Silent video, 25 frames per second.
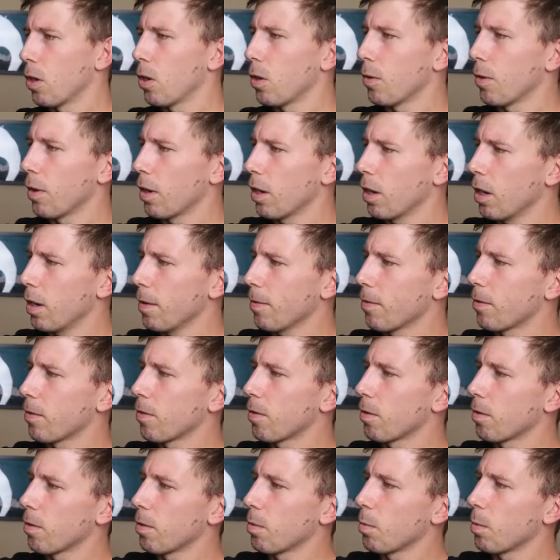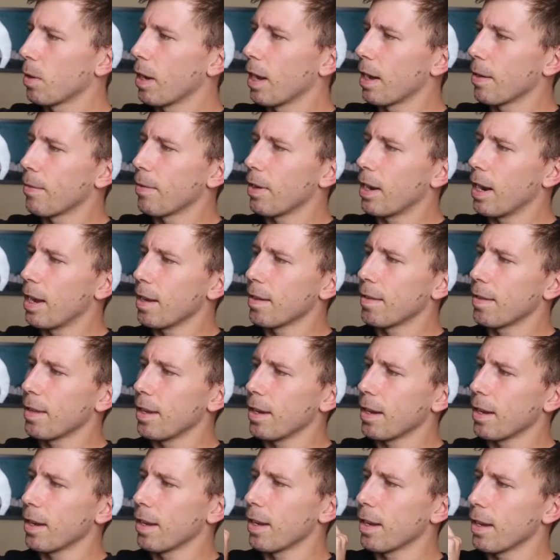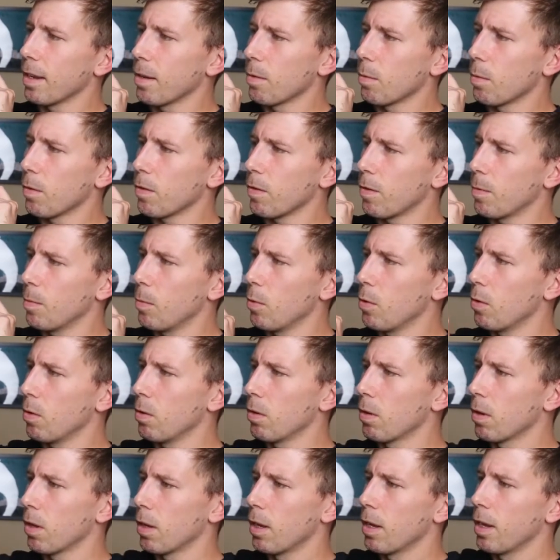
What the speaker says: On the cuffs we have elastic once more,